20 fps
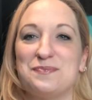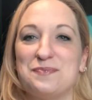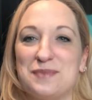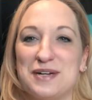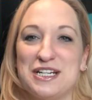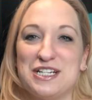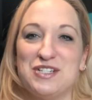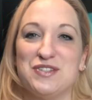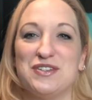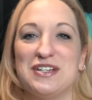my
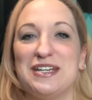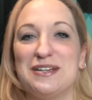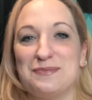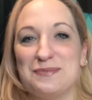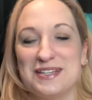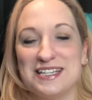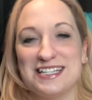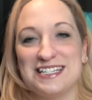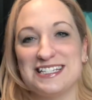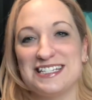dream
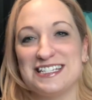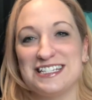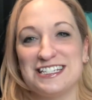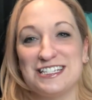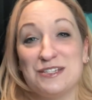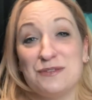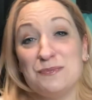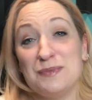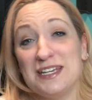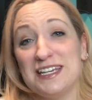is
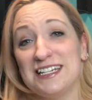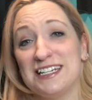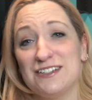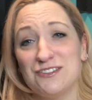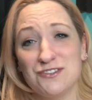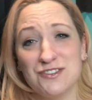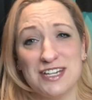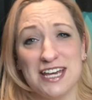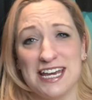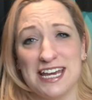to be an
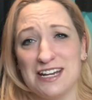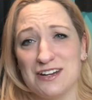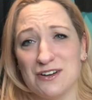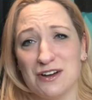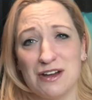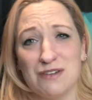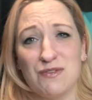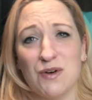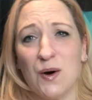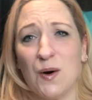entertainer
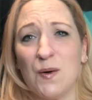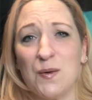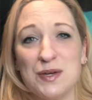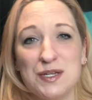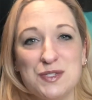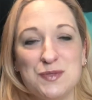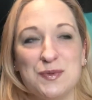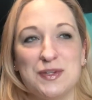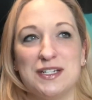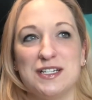i've
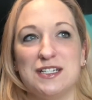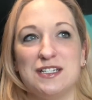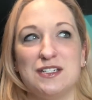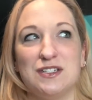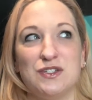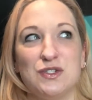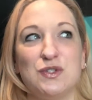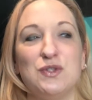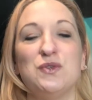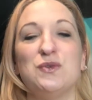always wanted
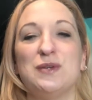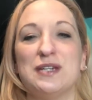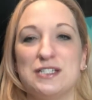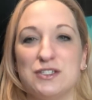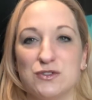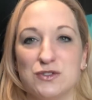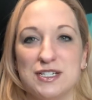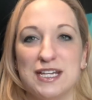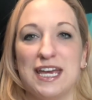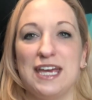to
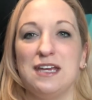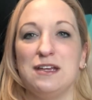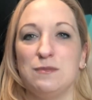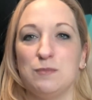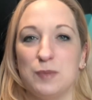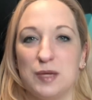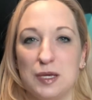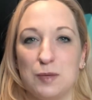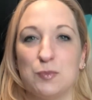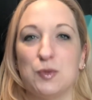entertain
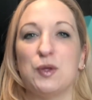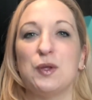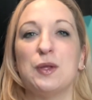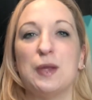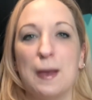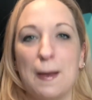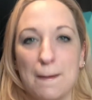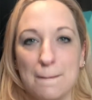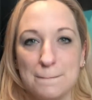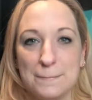people
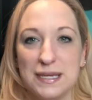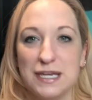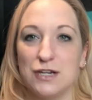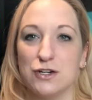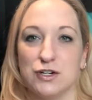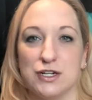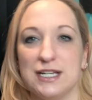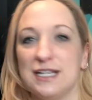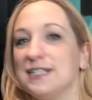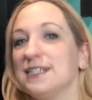
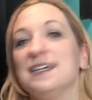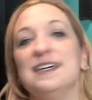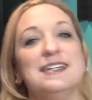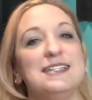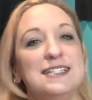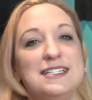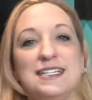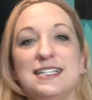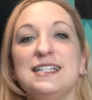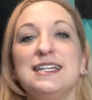period
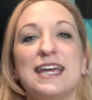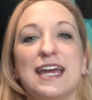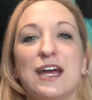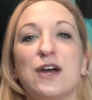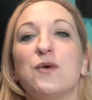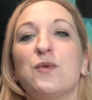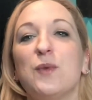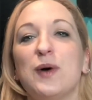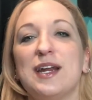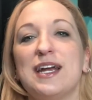didn't care
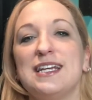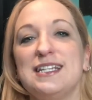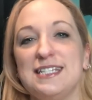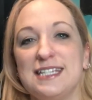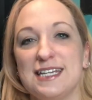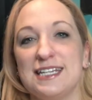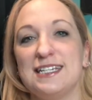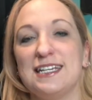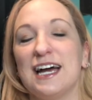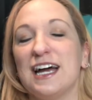what i
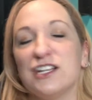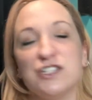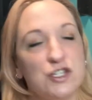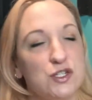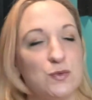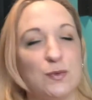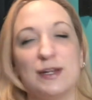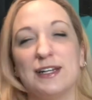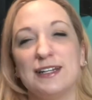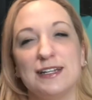did i just
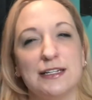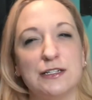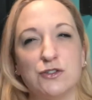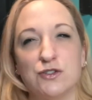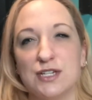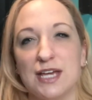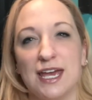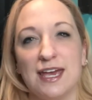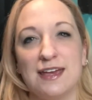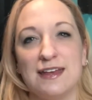wanted to
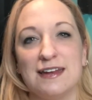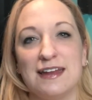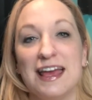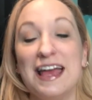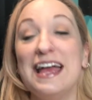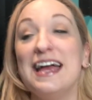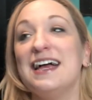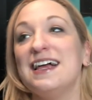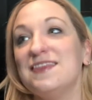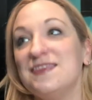entertain
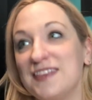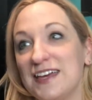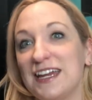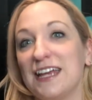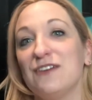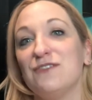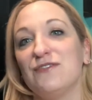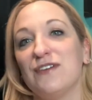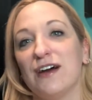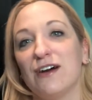and then i
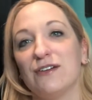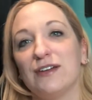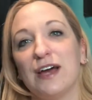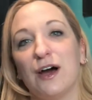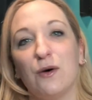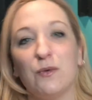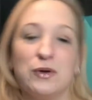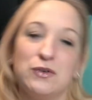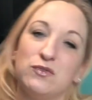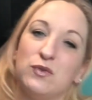found
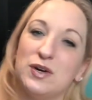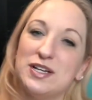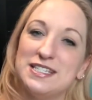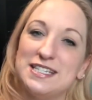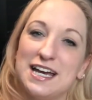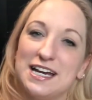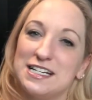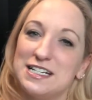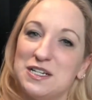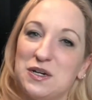out what voice
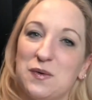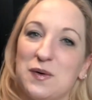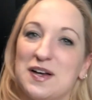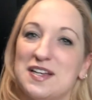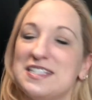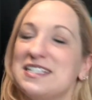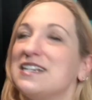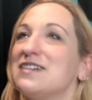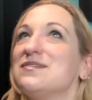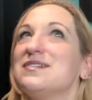acting was
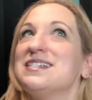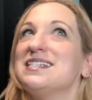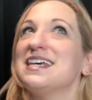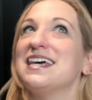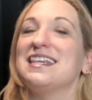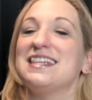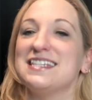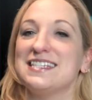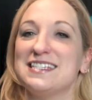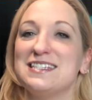and i was like
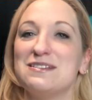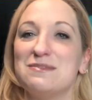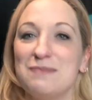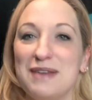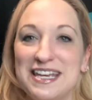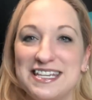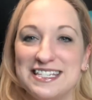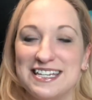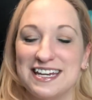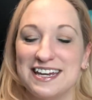this is
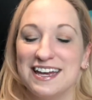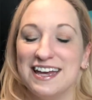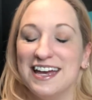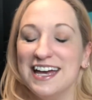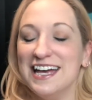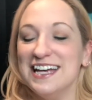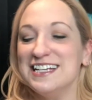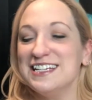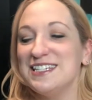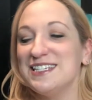amazing
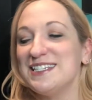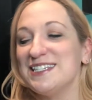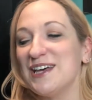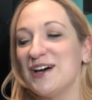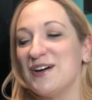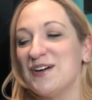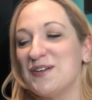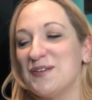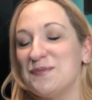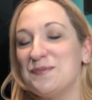
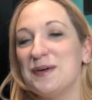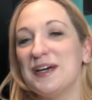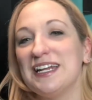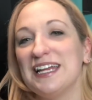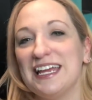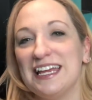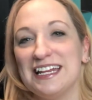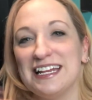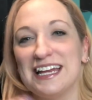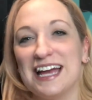so but
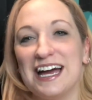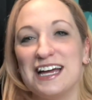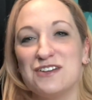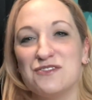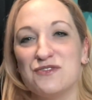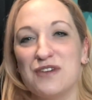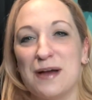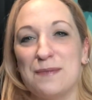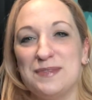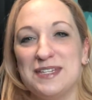in kind of
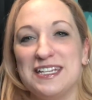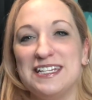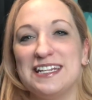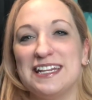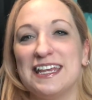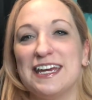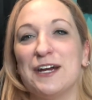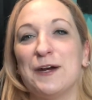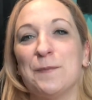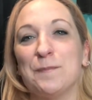wrapped into
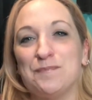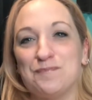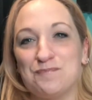there